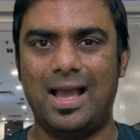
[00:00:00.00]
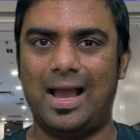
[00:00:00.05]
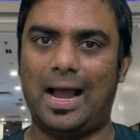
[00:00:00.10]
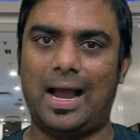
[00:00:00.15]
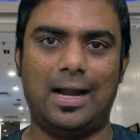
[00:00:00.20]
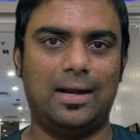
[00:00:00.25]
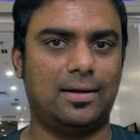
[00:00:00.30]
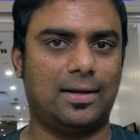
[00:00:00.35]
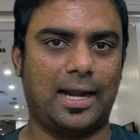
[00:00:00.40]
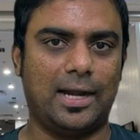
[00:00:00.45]

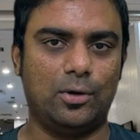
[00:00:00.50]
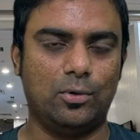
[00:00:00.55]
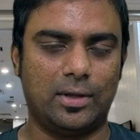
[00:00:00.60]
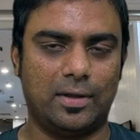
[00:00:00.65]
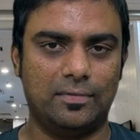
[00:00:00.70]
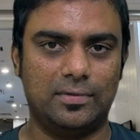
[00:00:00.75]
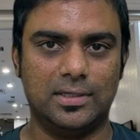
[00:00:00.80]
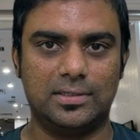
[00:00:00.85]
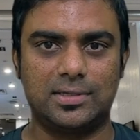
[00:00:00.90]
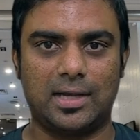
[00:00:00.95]
I'll try to
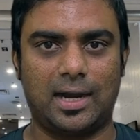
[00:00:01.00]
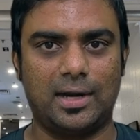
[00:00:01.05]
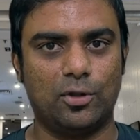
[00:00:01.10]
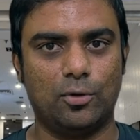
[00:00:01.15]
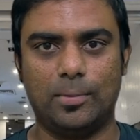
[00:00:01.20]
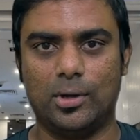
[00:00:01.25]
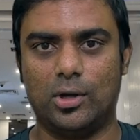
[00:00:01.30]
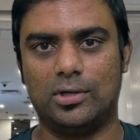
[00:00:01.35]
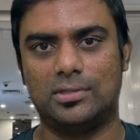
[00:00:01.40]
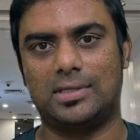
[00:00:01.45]
give this card to
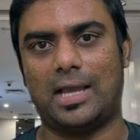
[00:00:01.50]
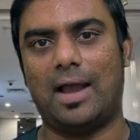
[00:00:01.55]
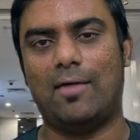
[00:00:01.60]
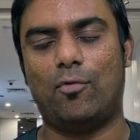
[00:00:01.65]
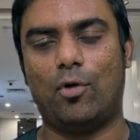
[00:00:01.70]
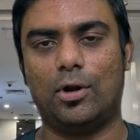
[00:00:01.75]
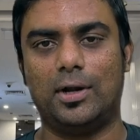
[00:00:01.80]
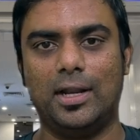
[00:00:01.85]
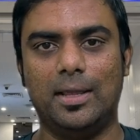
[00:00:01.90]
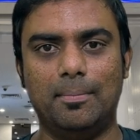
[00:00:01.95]
you because I've
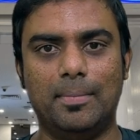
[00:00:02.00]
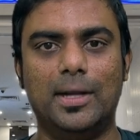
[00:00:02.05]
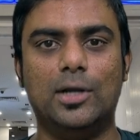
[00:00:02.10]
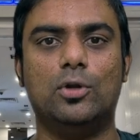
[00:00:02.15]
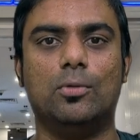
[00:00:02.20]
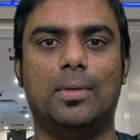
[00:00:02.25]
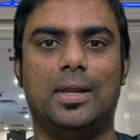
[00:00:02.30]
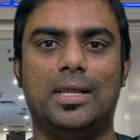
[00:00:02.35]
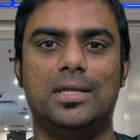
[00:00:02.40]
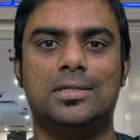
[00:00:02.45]
already been
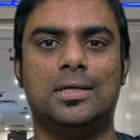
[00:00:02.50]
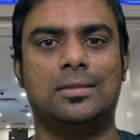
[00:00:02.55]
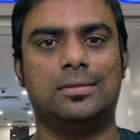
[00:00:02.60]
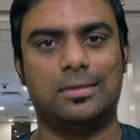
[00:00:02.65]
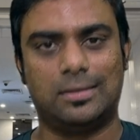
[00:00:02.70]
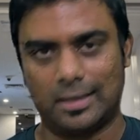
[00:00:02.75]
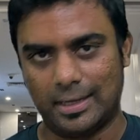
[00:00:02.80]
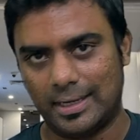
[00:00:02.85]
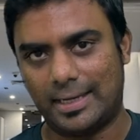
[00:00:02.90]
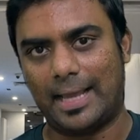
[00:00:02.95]
to Malaysia
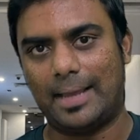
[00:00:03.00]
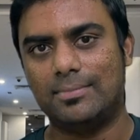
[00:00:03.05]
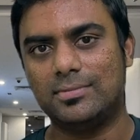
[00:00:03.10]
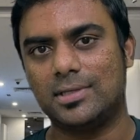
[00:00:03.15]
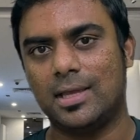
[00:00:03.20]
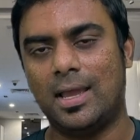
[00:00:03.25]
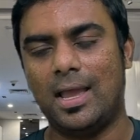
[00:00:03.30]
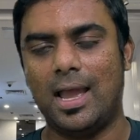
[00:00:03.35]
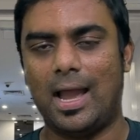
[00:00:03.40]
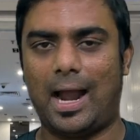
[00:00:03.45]
3 times
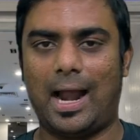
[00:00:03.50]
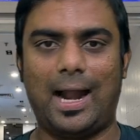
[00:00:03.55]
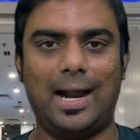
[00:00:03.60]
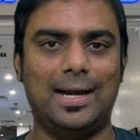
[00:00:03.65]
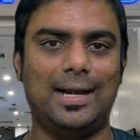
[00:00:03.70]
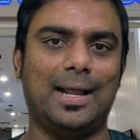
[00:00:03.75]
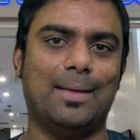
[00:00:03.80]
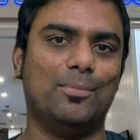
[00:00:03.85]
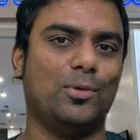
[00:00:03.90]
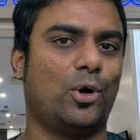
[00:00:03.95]

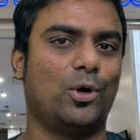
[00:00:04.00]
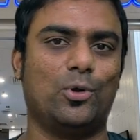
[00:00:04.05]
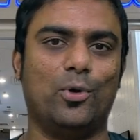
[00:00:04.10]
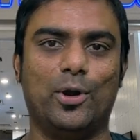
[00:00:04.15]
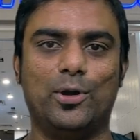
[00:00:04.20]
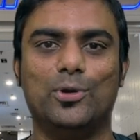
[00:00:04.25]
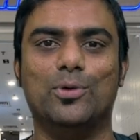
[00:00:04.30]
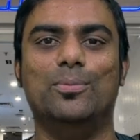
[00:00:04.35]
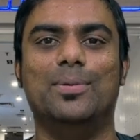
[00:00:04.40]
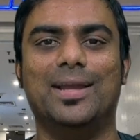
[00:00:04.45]
and I'm not
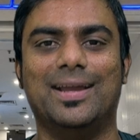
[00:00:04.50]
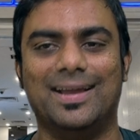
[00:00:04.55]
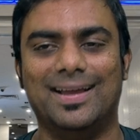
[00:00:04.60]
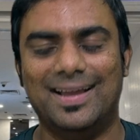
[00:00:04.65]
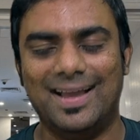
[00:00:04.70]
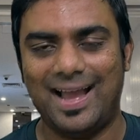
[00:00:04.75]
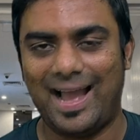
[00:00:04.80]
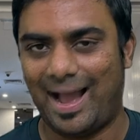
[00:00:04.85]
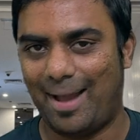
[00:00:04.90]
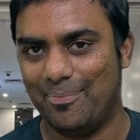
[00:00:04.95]

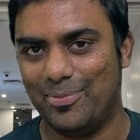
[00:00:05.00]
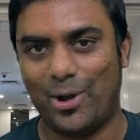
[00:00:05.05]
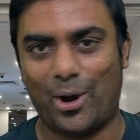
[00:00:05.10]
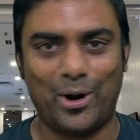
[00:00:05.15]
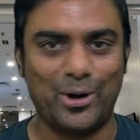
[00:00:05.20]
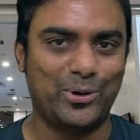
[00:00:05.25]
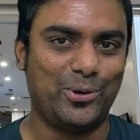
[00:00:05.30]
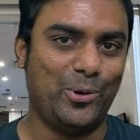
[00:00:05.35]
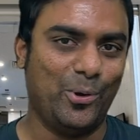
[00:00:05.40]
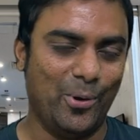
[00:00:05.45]

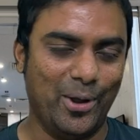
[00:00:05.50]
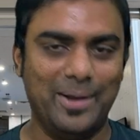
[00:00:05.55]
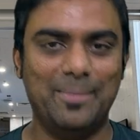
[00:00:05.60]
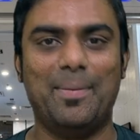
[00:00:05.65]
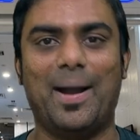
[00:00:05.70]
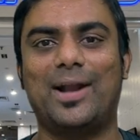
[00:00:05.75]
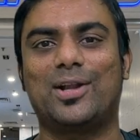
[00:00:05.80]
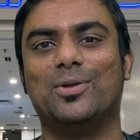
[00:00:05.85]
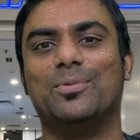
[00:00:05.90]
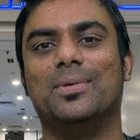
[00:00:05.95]
going
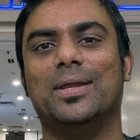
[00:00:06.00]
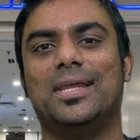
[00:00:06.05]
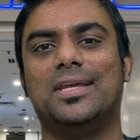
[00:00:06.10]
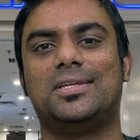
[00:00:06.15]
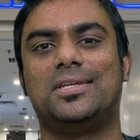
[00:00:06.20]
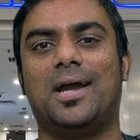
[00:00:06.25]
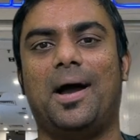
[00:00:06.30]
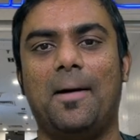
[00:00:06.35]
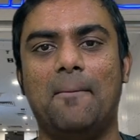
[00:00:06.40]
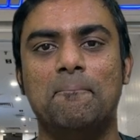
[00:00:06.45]
back to
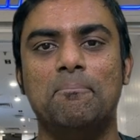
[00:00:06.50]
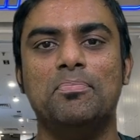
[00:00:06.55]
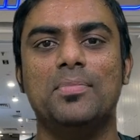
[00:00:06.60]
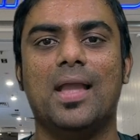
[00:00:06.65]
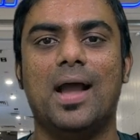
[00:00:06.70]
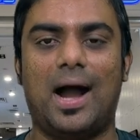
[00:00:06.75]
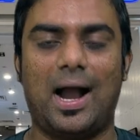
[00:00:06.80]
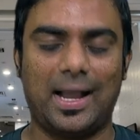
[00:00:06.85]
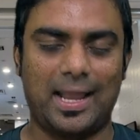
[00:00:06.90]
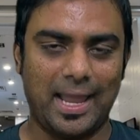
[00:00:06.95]
Malaysia
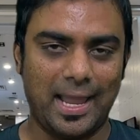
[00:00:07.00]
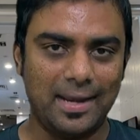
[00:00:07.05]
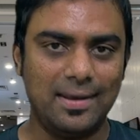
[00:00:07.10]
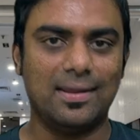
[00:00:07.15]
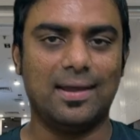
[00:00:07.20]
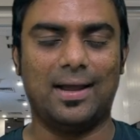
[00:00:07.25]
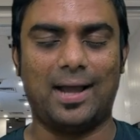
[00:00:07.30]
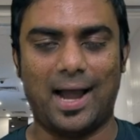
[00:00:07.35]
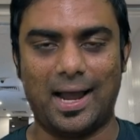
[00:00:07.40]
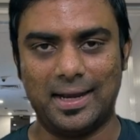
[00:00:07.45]
again,
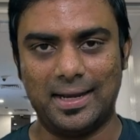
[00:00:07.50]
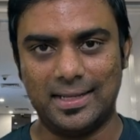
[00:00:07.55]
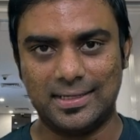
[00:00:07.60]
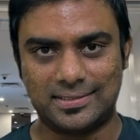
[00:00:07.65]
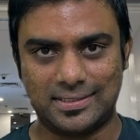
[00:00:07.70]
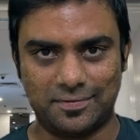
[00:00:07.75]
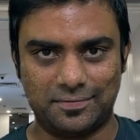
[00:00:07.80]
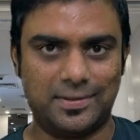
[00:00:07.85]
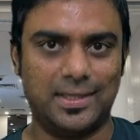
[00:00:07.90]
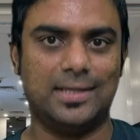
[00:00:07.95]

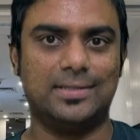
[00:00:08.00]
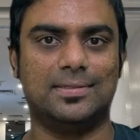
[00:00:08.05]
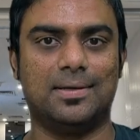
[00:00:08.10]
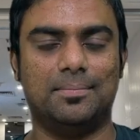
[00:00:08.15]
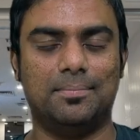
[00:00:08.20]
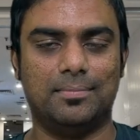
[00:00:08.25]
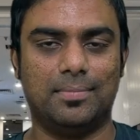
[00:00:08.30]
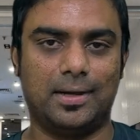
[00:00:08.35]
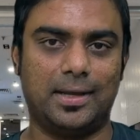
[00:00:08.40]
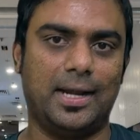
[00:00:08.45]
unless if there is
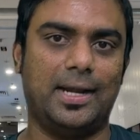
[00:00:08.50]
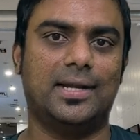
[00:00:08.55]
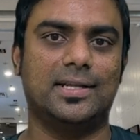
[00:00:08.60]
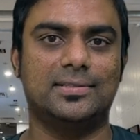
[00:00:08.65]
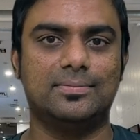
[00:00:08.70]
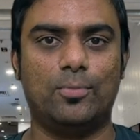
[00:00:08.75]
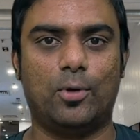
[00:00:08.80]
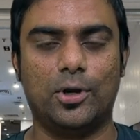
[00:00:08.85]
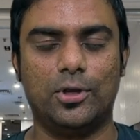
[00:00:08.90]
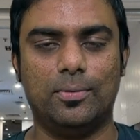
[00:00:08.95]
some
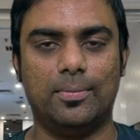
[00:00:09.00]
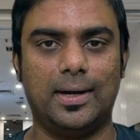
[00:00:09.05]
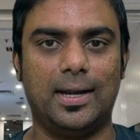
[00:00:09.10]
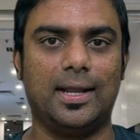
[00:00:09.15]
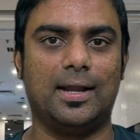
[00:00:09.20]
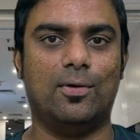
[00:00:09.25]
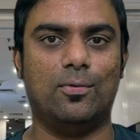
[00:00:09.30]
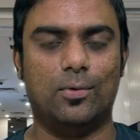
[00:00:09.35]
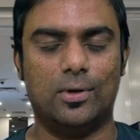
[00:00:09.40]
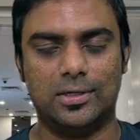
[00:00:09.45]
greatest monument
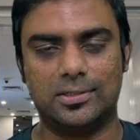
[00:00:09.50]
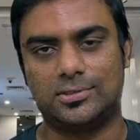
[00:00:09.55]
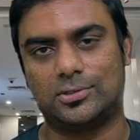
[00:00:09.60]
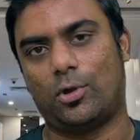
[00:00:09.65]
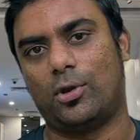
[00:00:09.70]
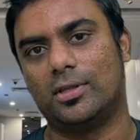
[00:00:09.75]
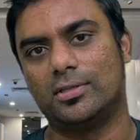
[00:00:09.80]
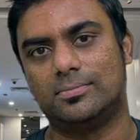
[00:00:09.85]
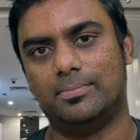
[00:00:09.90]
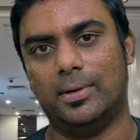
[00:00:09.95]
like a world's
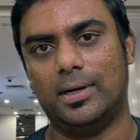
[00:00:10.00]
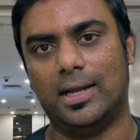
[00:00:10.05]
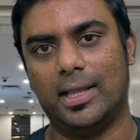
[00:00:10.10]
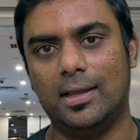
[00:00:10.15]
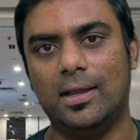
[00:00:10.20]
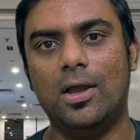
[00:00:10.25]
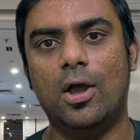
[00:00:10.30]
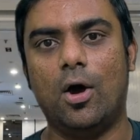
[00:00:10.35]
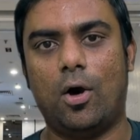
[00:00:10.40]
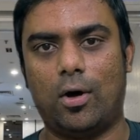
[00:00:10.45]
tallest
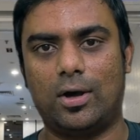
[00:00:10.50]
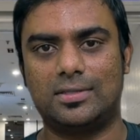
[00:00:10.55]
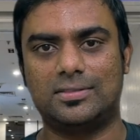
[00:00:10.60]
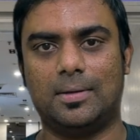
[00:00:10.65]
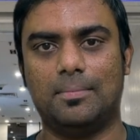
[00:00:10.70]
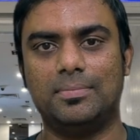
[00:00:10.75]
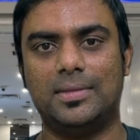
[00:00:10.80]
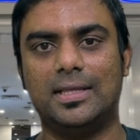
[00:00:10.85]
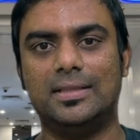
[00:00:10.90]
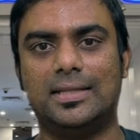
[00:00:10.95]
building or
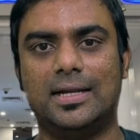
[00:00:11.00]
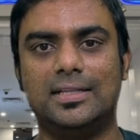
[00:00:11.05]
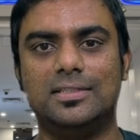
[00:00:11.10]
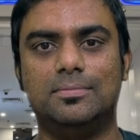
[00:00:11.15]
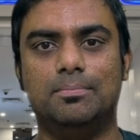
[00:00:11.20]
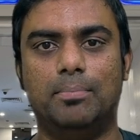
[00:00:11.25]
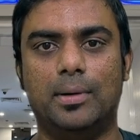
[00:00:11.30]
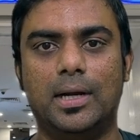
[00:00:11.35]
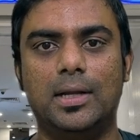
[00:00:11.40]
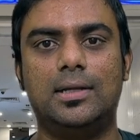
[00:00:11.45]
something that is
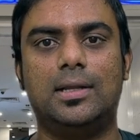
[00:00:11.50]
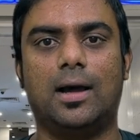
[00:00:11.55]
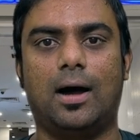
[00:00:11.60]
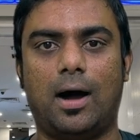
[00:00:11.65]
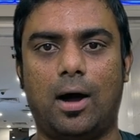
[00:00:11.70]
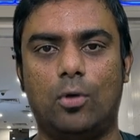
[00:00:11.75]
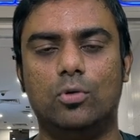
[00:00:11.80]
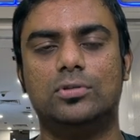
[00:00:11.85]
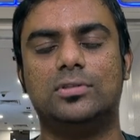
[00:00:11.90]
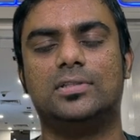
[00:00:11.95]
built
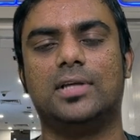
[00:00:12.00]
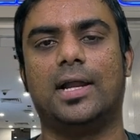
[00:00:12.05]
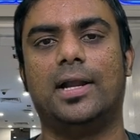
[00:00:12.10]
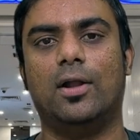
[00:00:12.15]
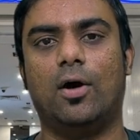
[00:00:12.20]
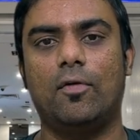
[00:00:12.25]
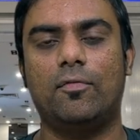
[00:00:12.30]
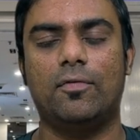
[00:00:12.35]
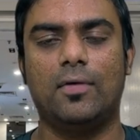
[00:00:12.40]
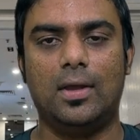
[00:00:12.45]

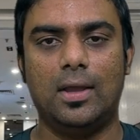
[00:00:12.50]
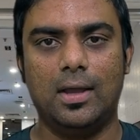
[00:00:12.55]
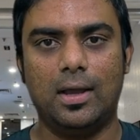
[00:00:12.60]
outside of